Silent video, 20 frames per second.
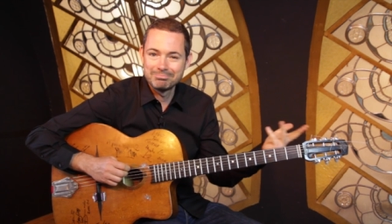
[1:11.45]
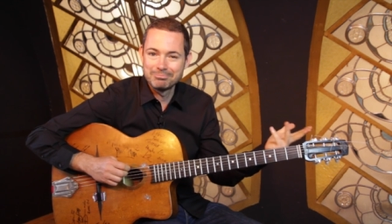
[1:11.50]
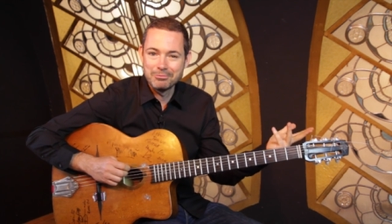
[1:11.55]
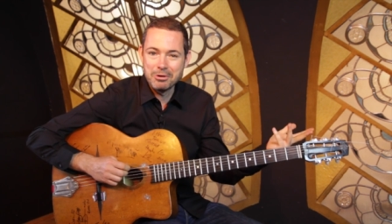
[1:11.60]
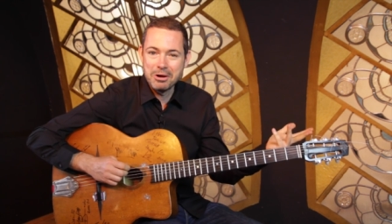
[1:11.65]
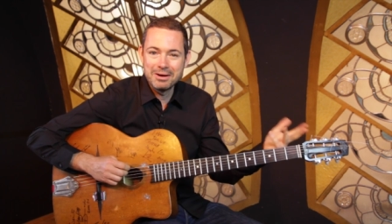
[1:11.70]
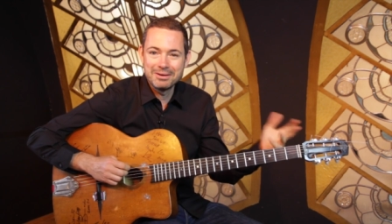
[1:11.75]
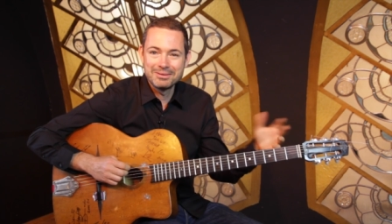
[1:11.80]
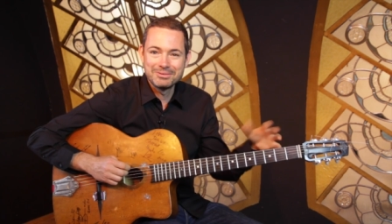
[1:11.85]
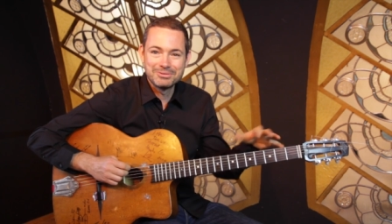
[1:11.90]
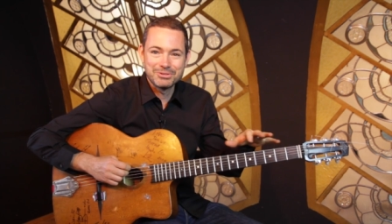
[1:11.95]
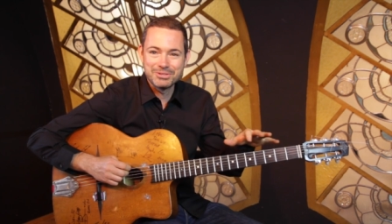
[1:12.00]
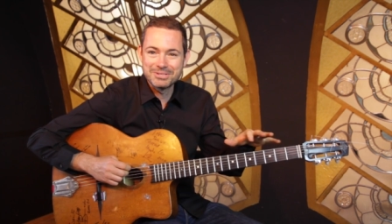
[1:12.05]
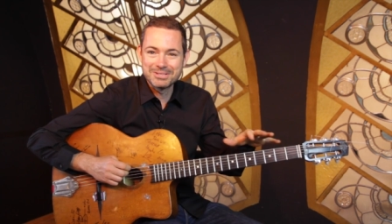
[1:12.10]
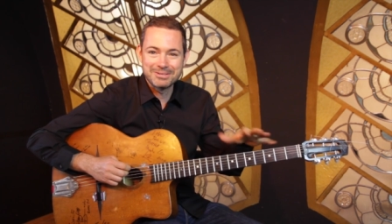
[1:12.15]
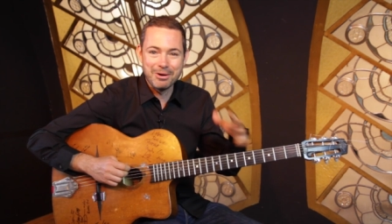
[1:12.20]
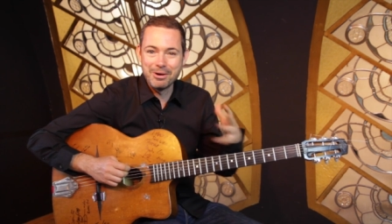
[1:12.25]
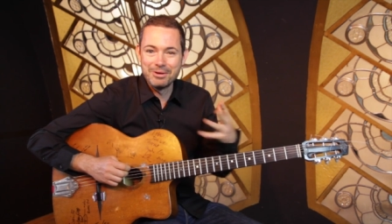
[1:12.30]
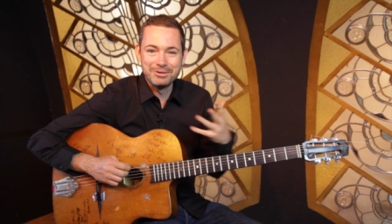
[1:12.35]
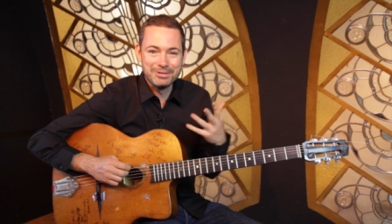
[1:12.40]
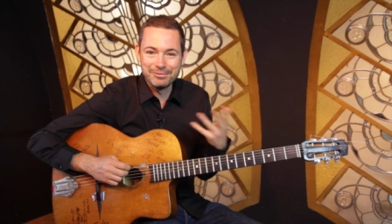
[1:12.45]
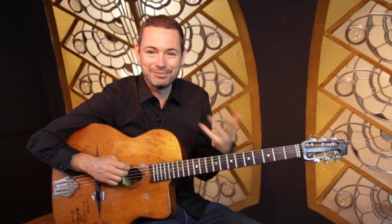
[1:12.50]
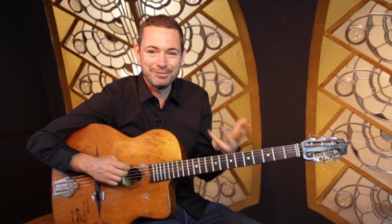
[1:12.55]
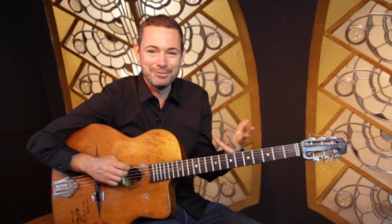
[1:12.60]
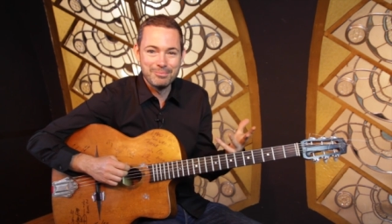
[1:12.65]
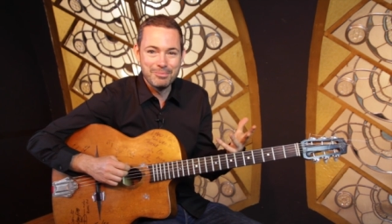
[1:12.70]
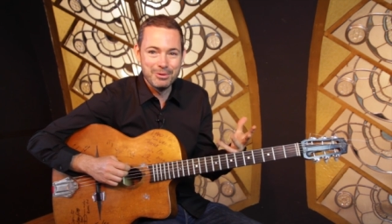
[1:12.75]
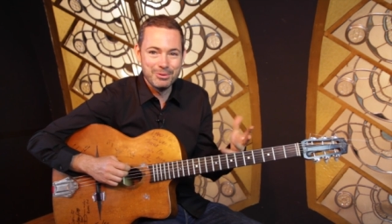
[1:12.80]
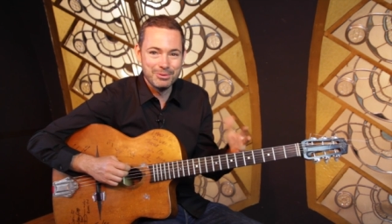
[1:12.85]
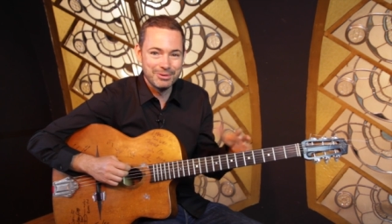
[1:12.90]
Right? It's just got a
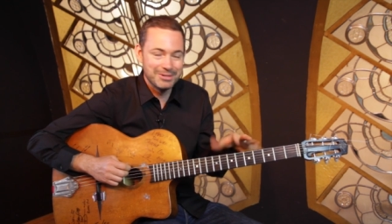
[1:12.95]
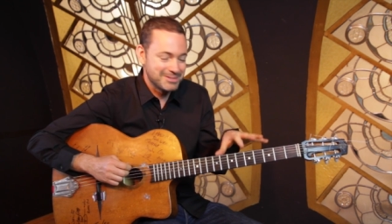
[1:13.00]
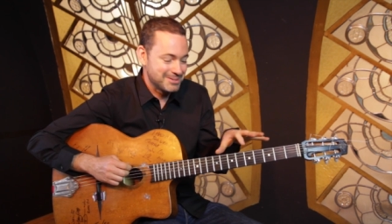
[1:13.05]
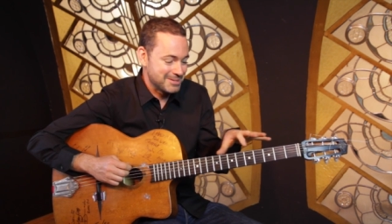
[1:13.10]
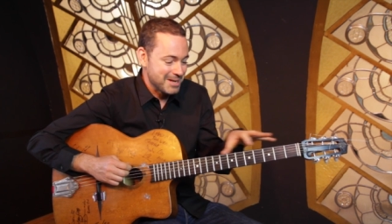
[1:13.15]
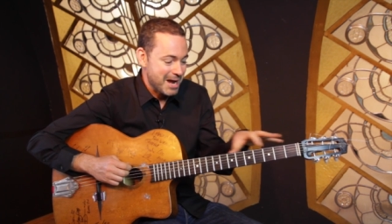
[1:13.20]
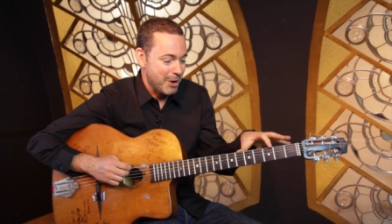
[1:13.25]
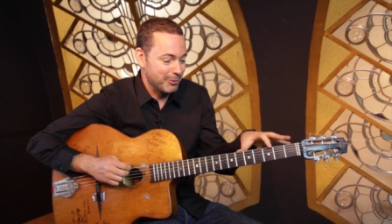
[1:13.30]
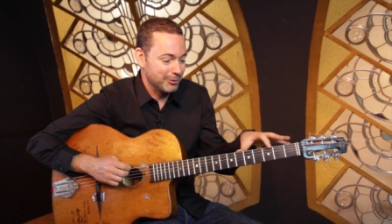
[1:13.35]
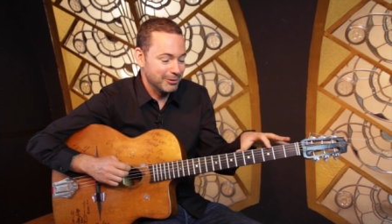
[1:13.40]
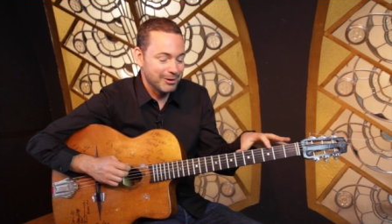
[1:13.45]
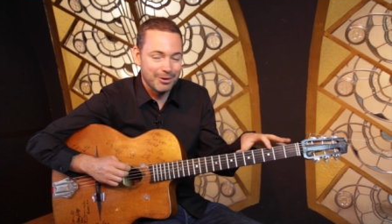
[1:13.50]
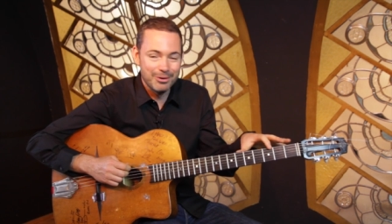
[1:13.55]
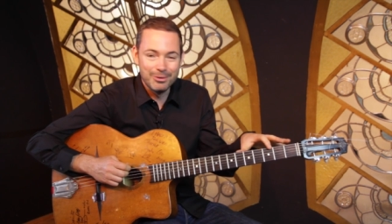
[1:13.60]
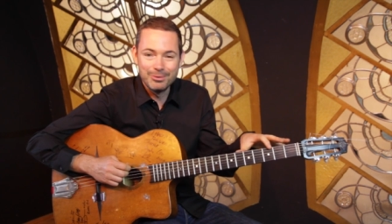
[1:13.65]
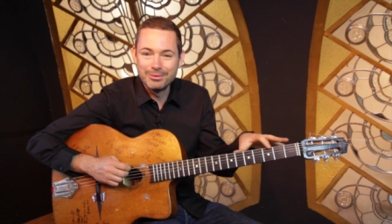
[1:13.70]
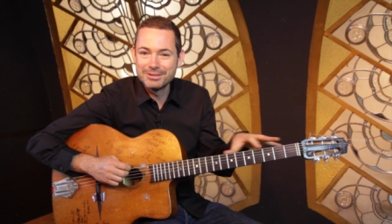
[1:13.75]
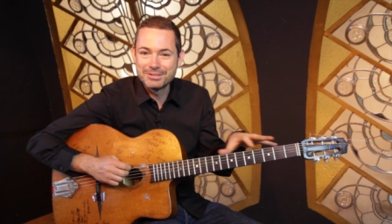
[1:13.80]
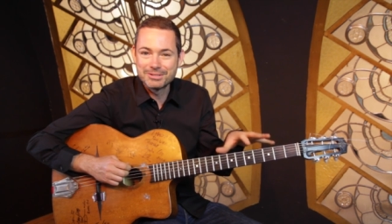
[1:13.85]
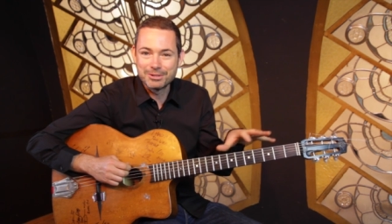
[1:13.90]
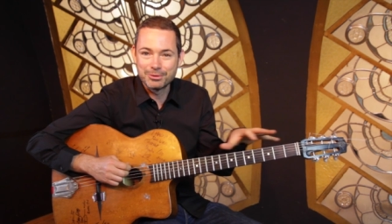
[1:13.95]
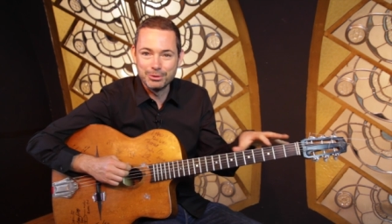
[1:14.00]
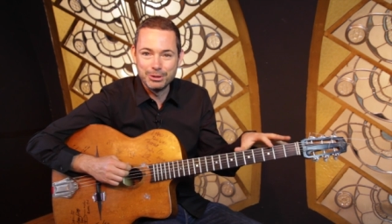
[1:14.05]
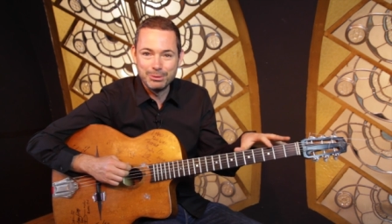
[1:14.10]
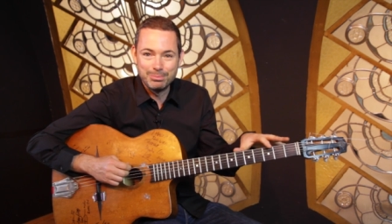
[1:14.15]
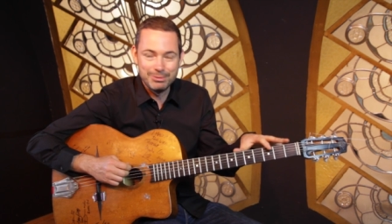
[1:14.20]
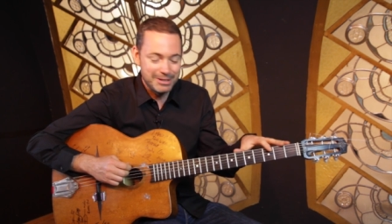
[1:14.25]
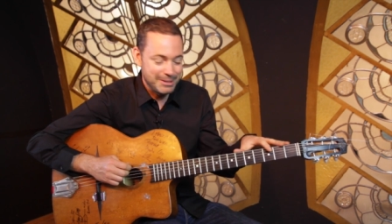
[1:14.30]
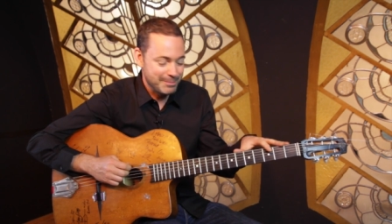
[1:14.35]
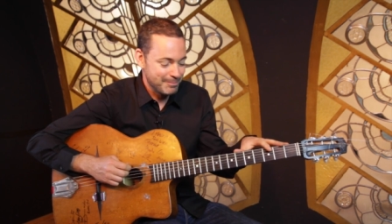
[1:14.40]
different mood. It's down low, it's
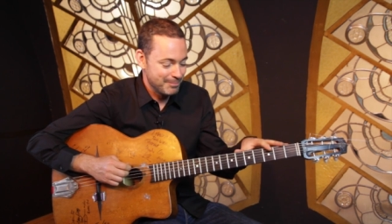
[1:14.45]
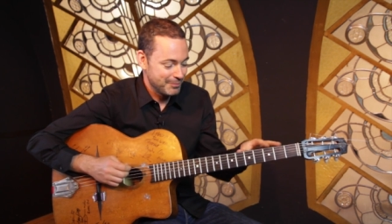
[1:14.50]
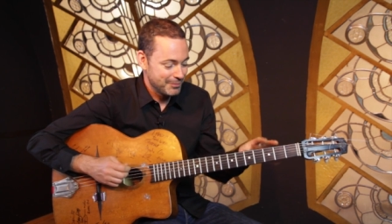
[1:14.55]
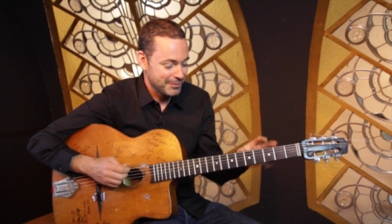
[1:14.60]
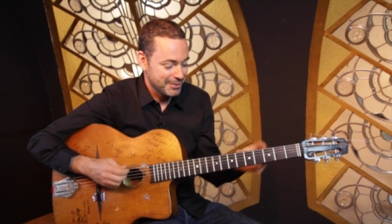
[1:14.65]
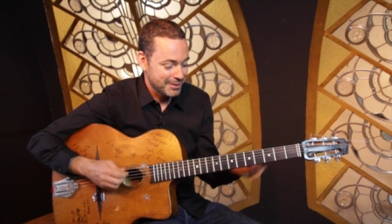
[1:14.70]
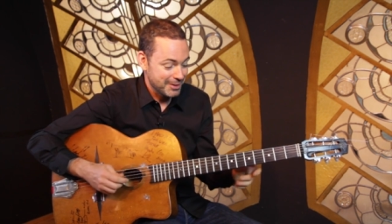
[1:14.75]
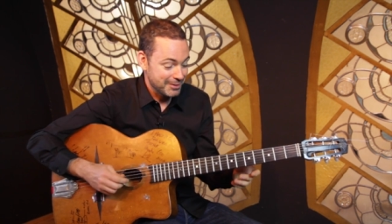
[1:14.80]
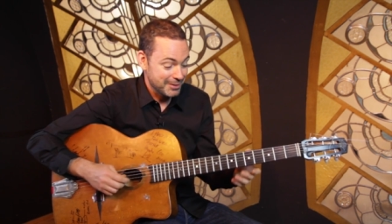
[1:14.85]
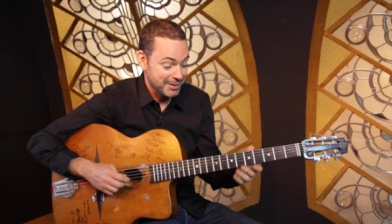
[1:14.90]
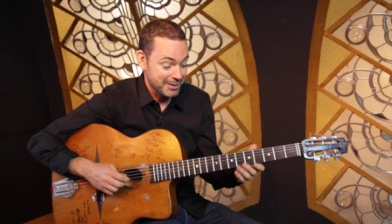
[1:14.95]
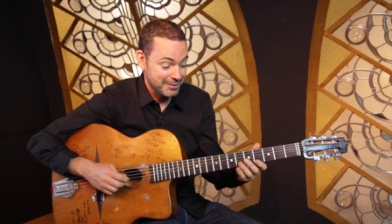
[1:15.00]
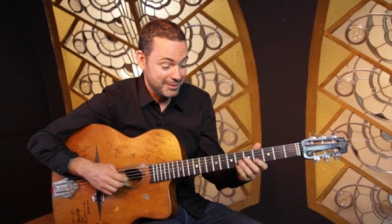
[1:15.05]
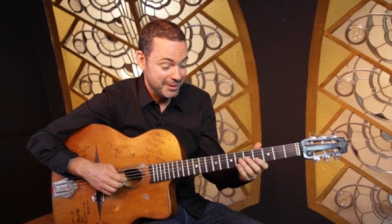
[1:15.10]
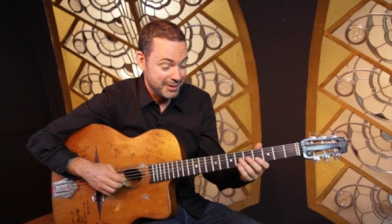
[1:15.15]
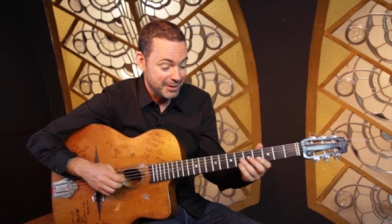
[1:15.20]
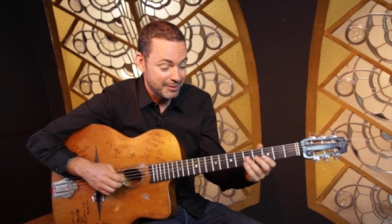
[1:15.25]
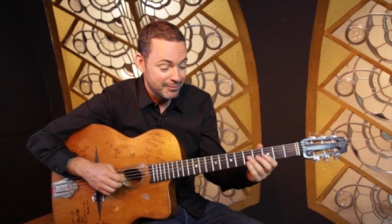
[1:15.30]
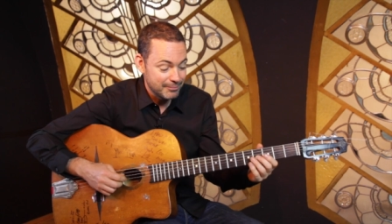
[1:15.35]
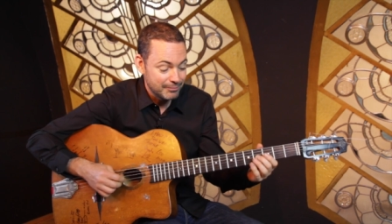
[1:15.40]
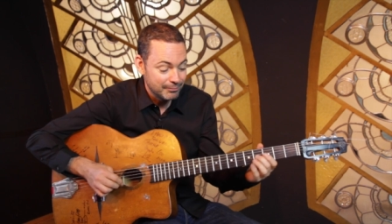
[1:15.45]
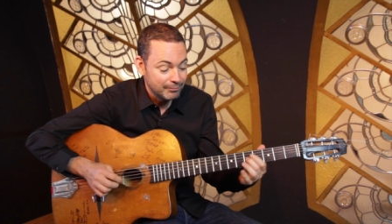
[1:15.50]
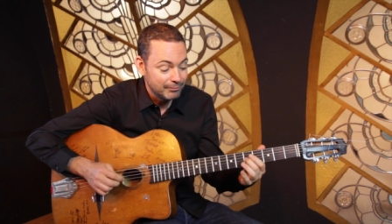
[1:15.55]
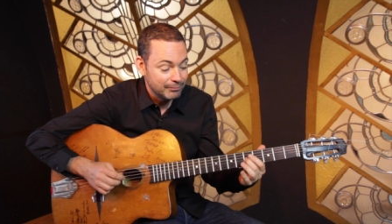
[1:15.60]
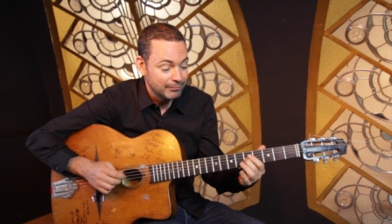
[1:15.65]
creepy. And then here,